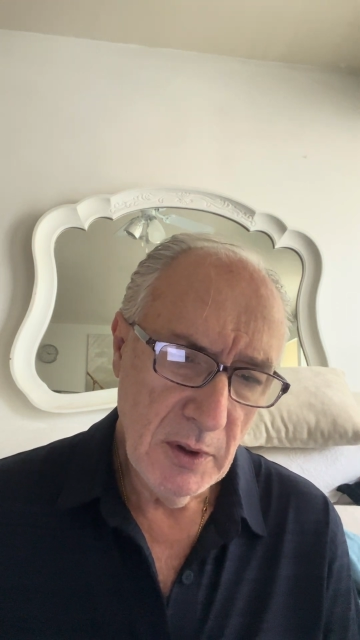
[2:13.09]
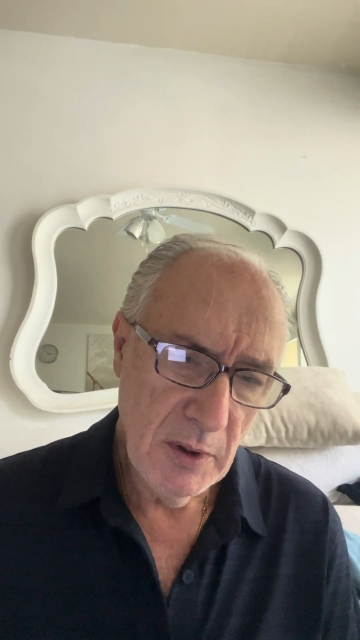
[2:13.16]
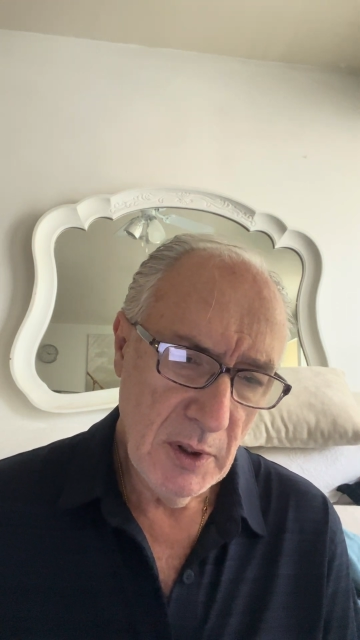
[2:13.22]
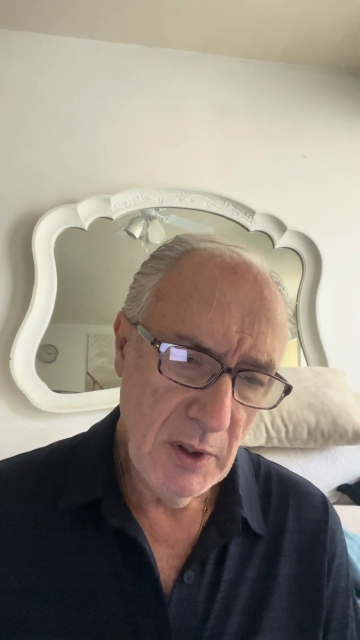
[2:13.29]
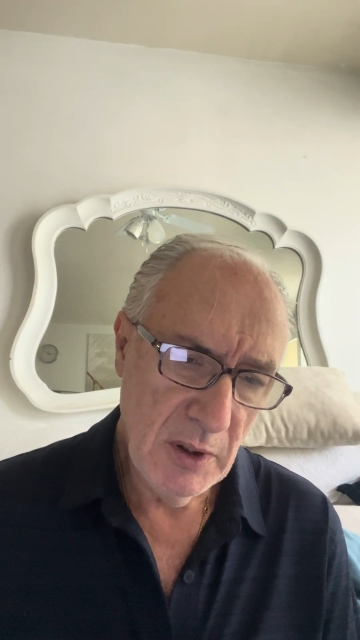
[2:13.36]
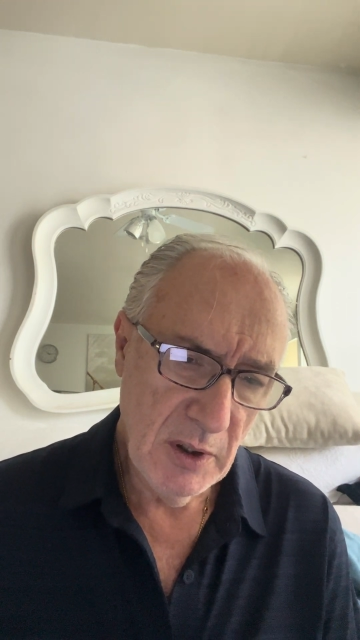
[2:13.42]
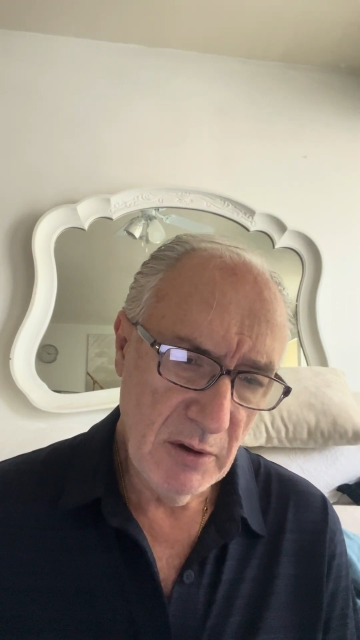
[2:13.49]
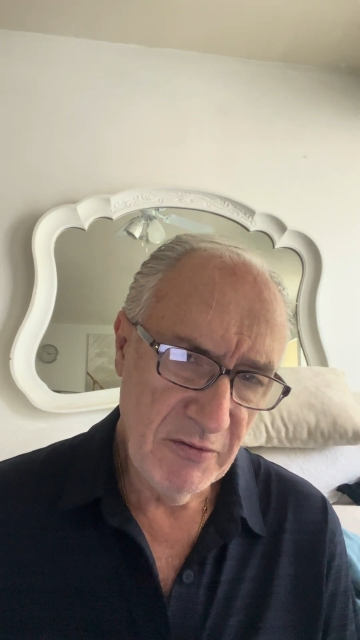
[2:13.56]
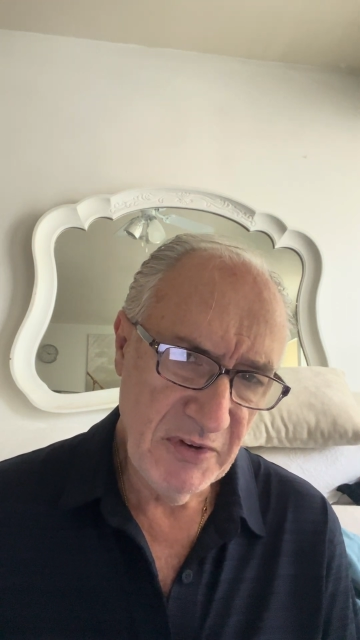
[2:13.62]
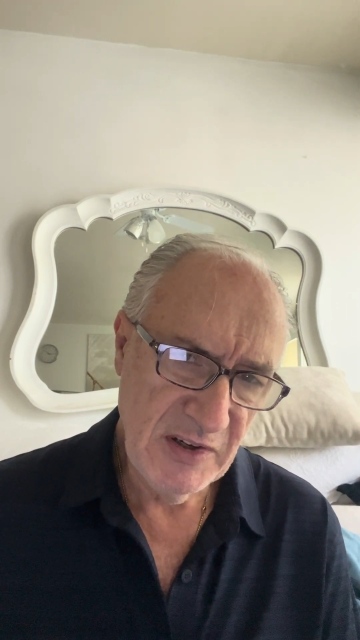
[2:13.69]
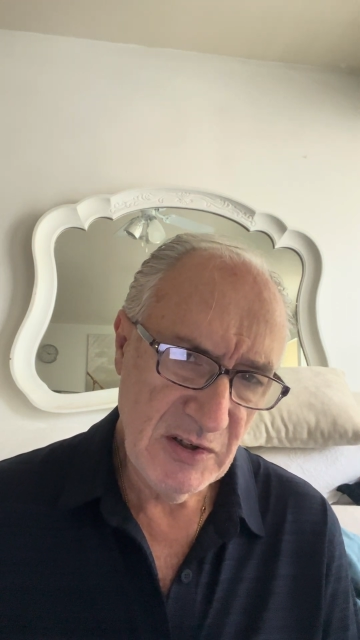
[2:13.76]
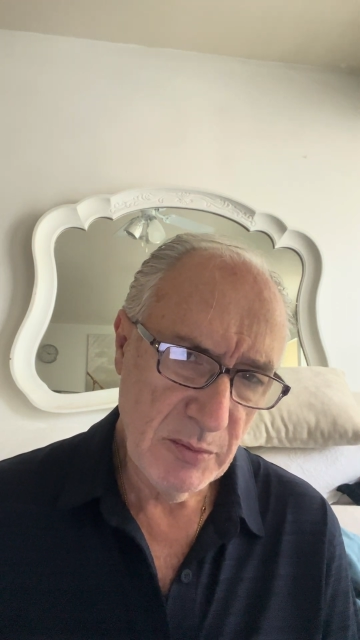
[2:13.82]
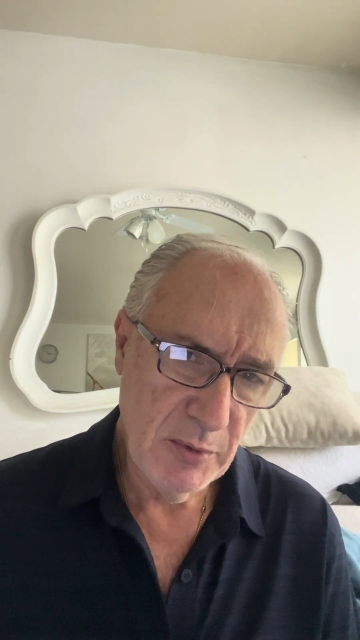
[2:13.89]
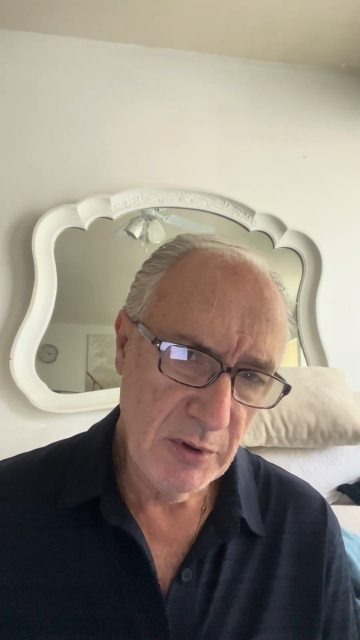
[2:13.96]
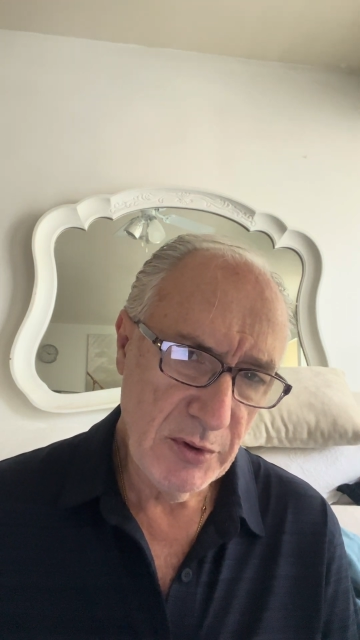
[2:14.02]
in our
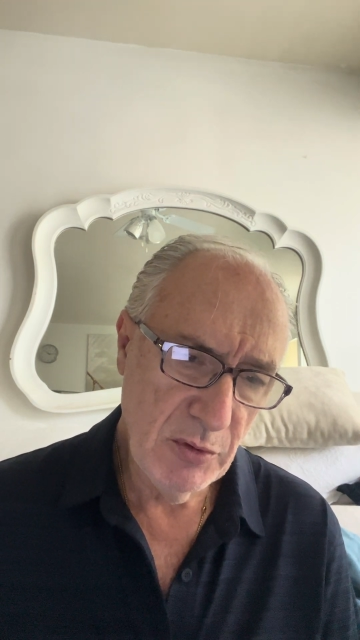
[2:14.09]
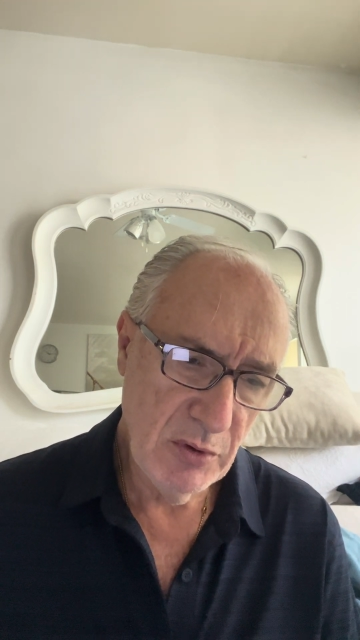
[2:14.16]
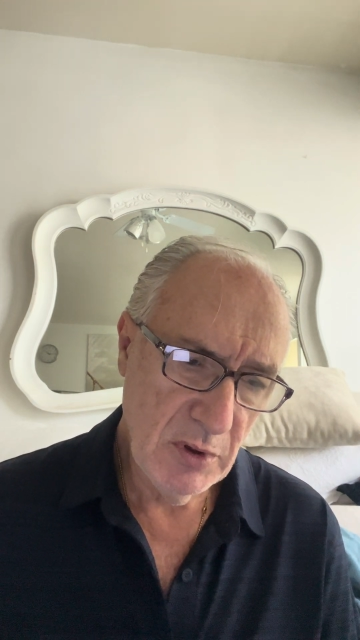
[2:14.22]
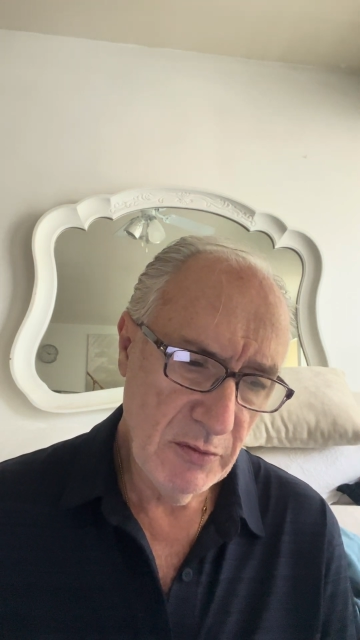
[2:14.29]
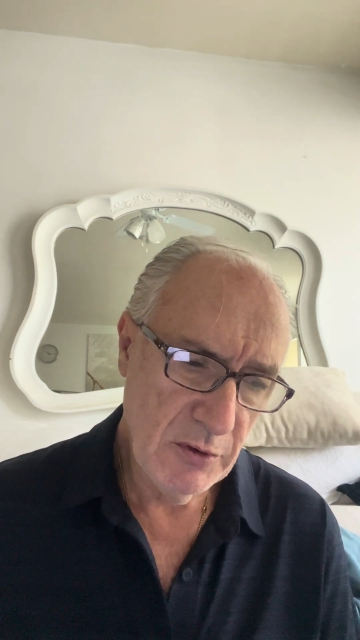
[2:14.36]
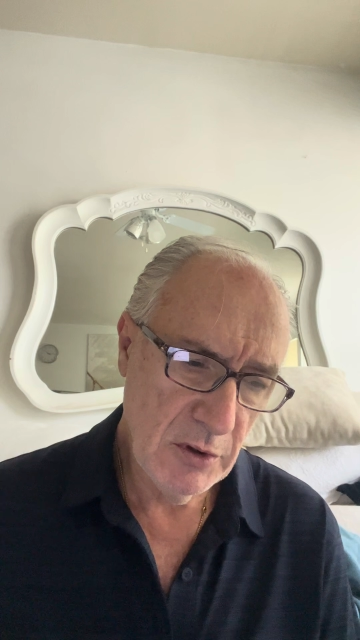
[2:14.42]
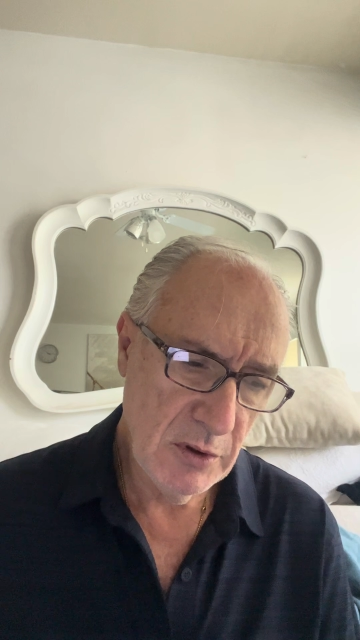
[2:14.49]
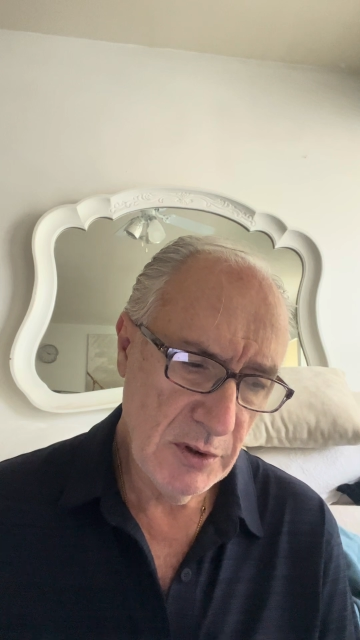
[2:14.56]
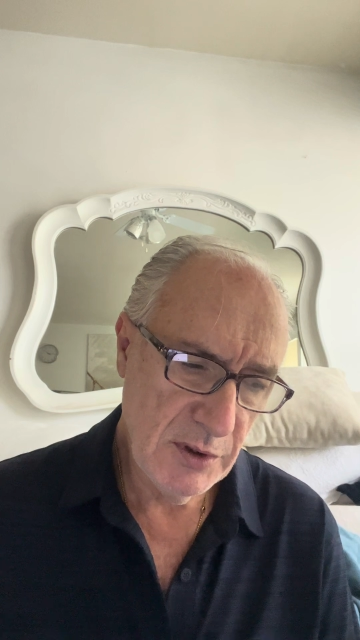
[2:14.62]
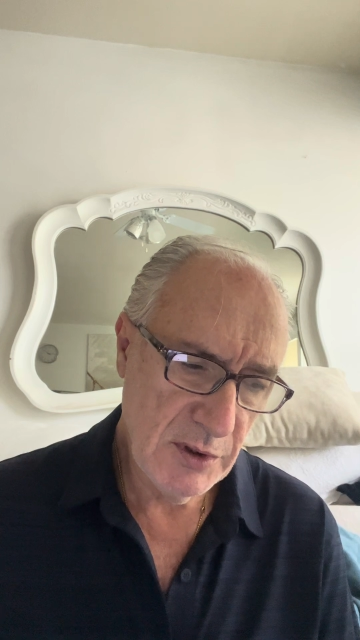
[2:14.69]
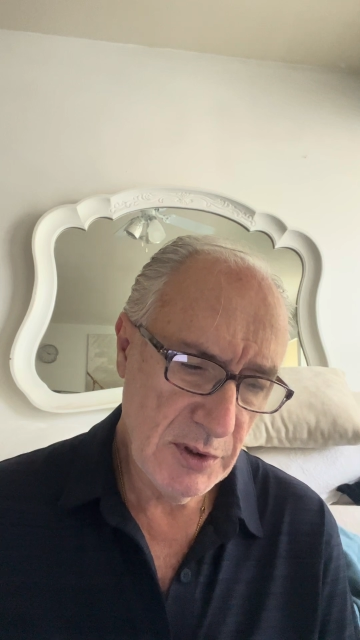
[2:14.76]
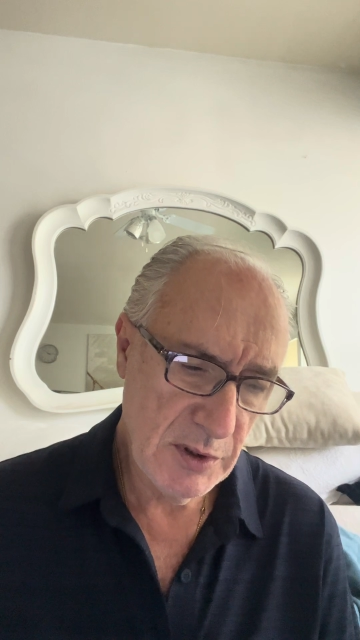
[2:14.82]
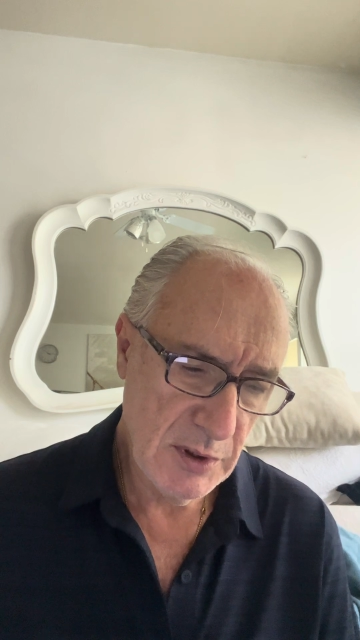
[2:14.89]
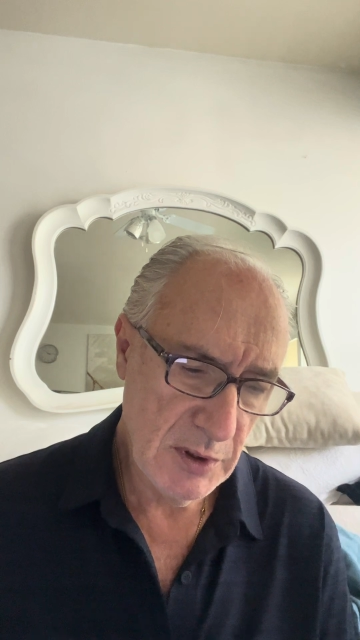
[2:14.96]
visible universe,